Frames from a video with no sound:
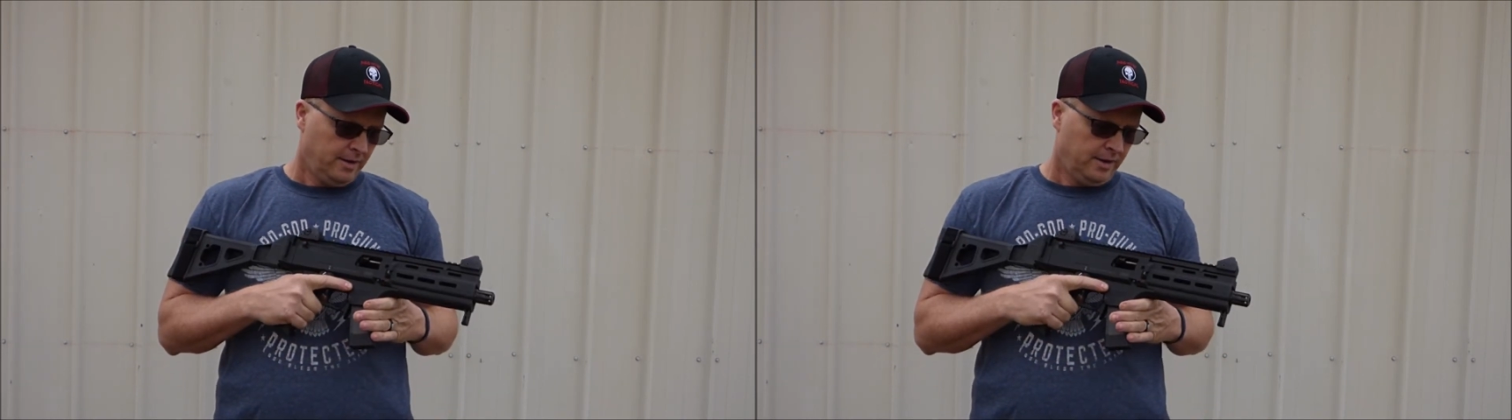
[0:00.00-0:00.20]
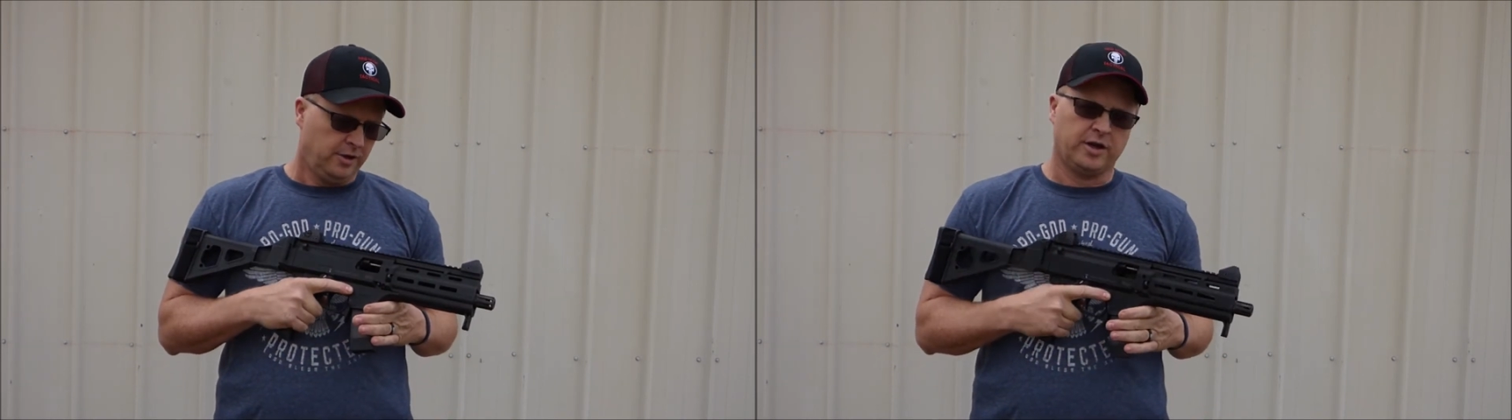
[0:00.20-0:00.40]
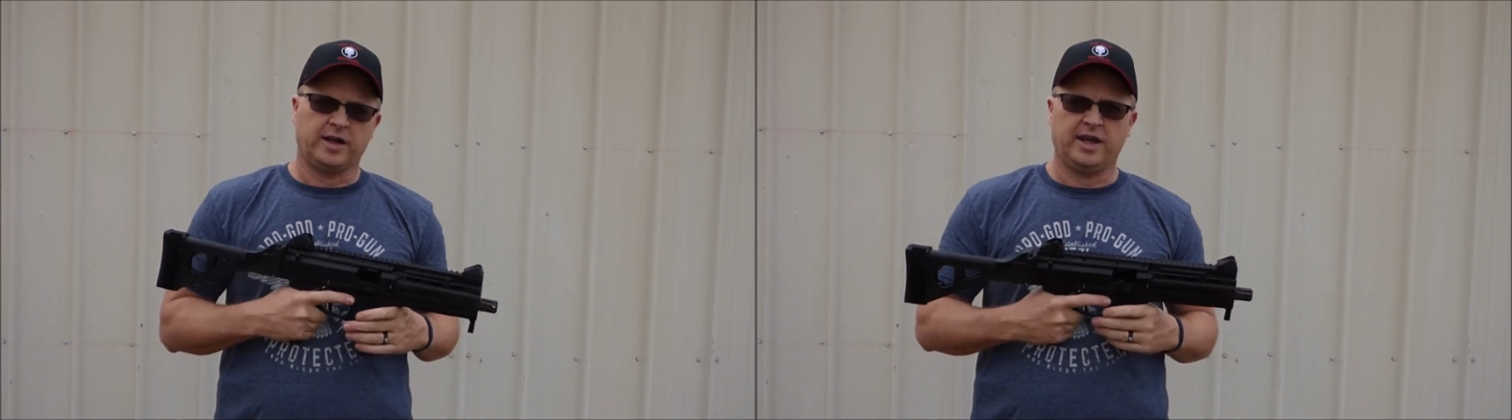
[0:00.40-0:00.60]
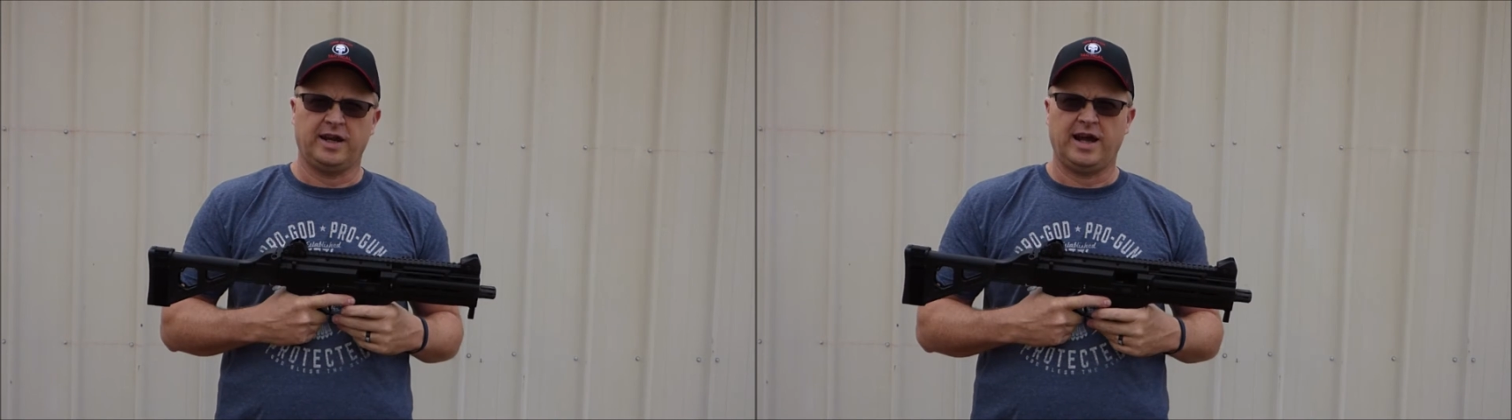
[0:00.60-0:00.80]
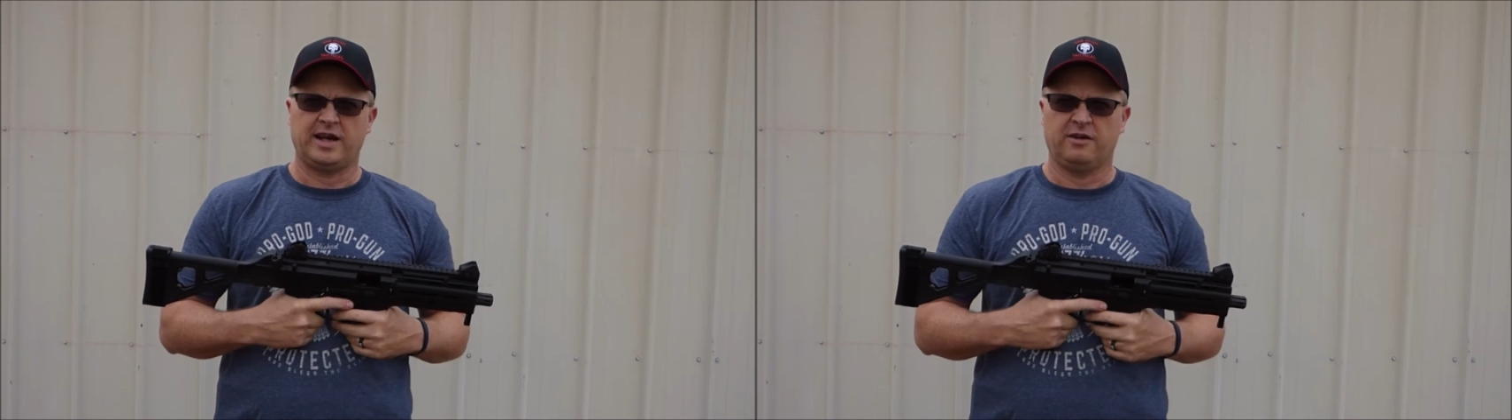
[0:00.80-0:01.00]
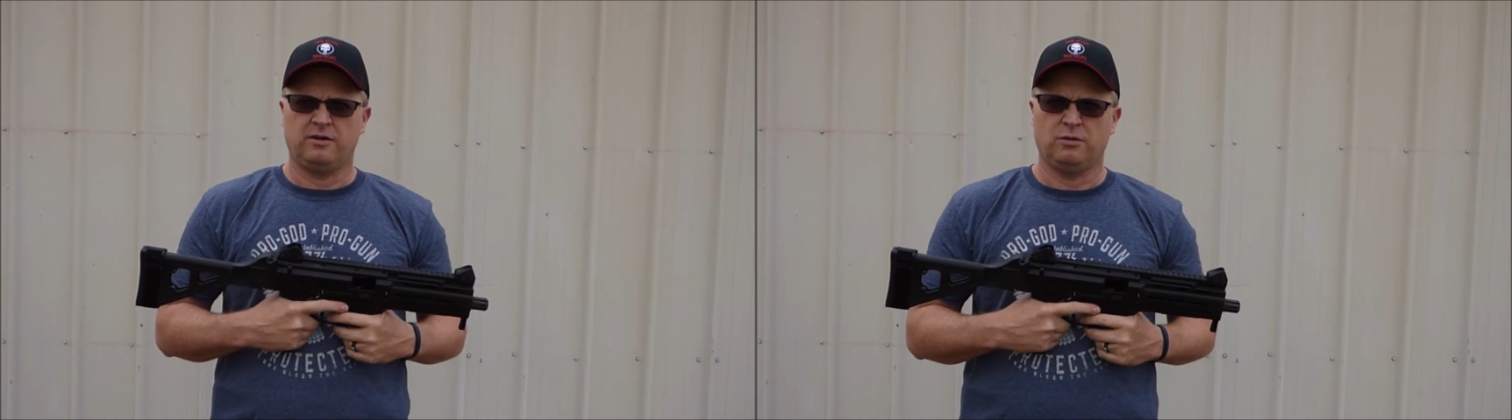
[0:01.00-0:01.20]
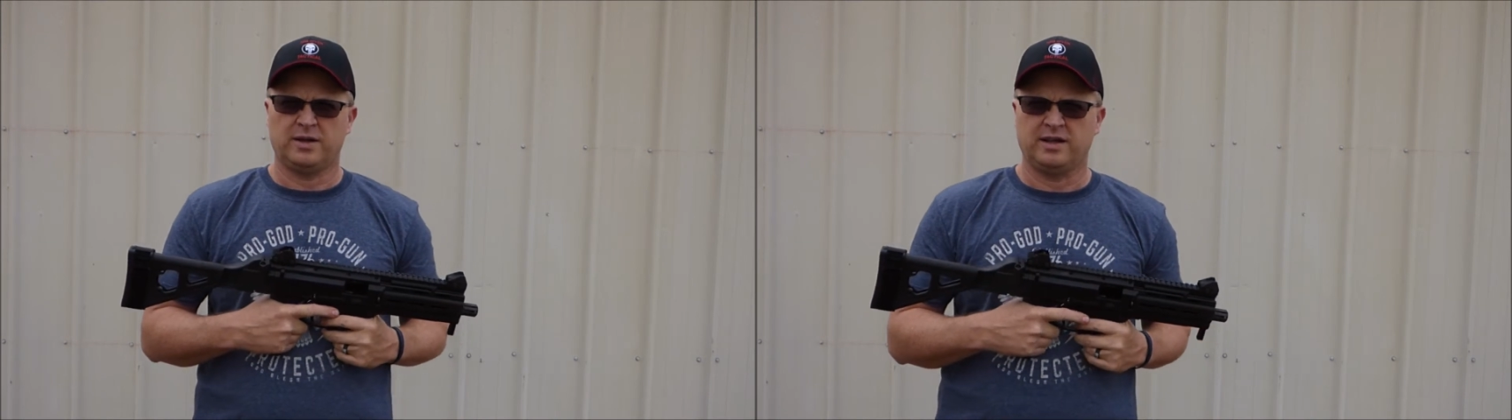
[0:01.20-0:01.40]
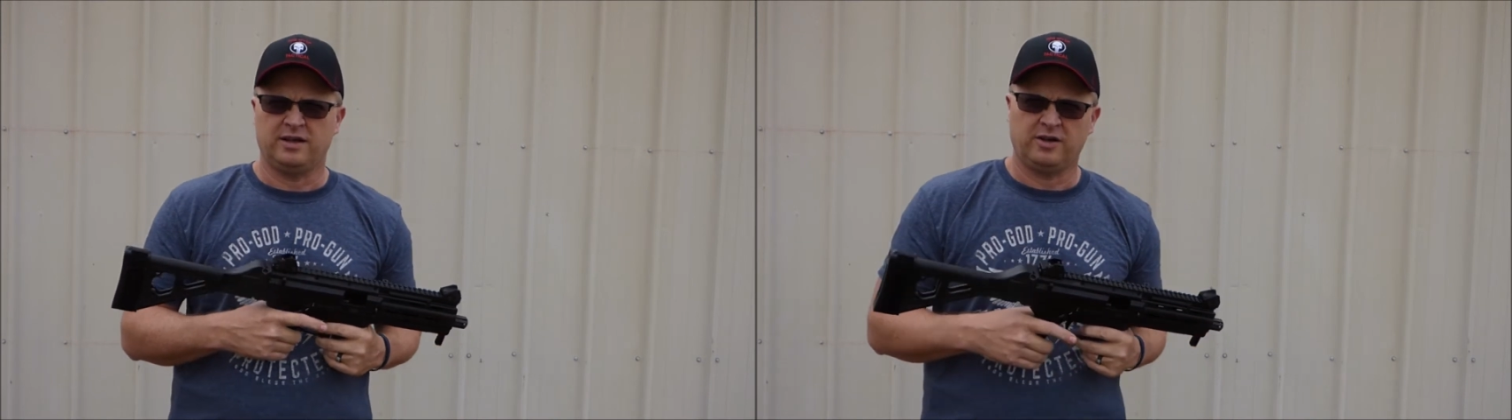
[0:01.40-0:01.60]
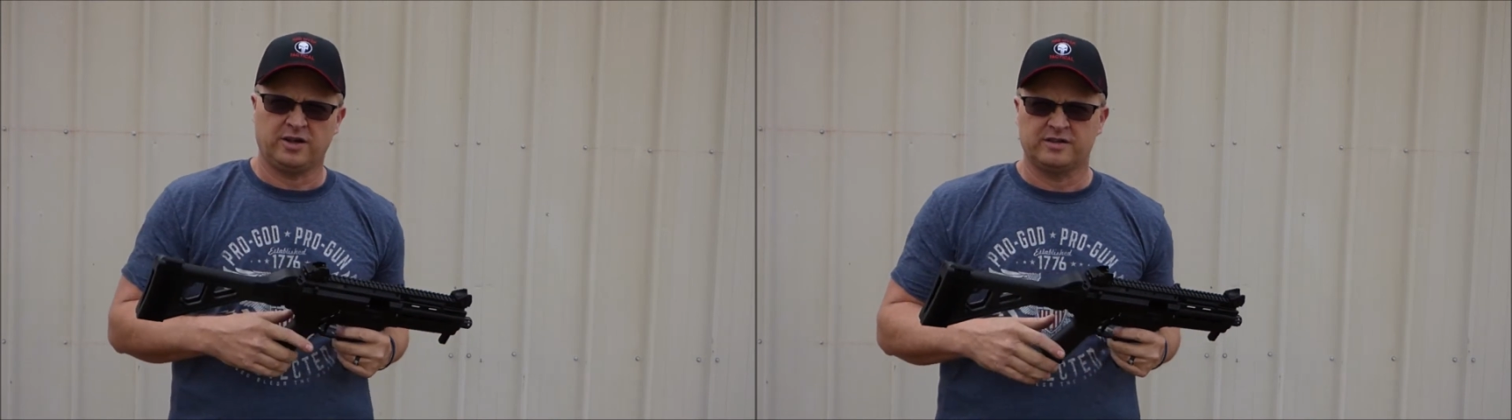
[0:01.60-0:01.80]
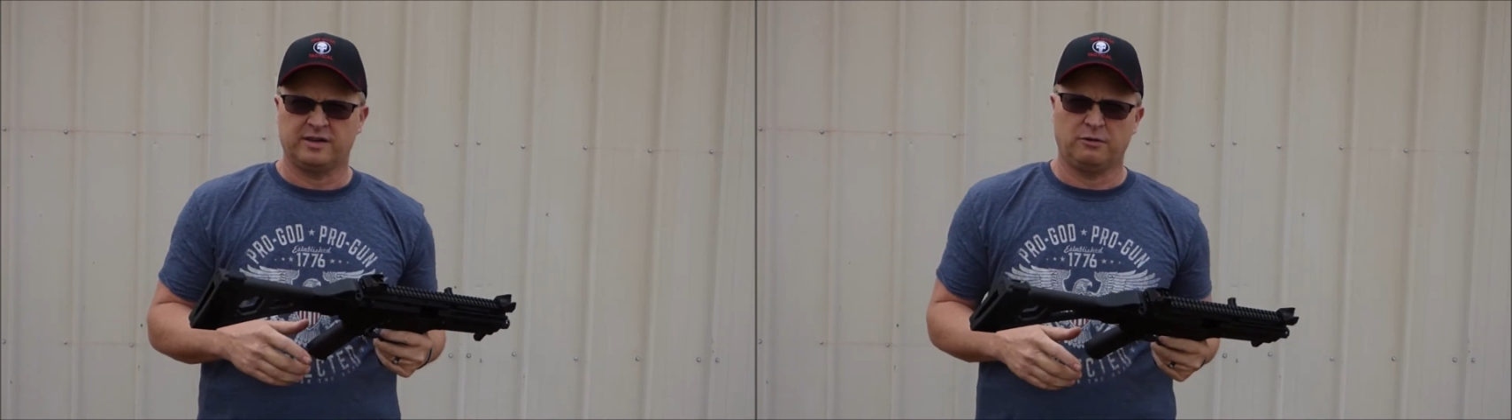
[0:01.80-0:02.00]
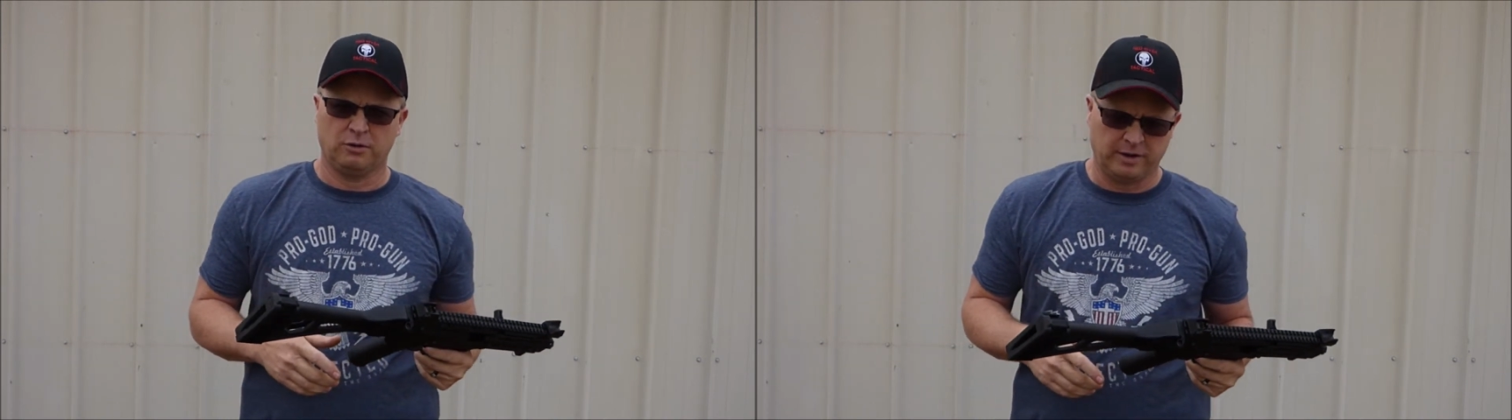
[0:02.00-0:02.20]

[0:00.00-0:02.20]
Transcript: you could get accurate with it. You can zero